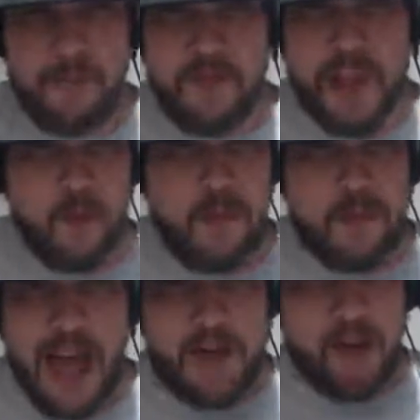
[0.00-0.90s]
fatal
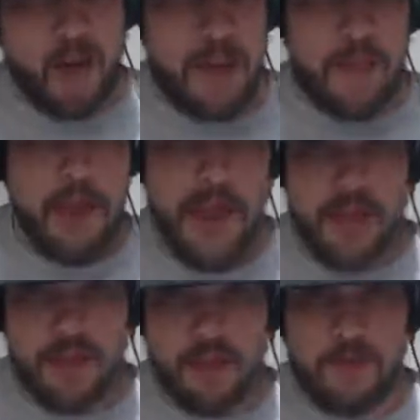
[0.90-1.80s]
5-way match to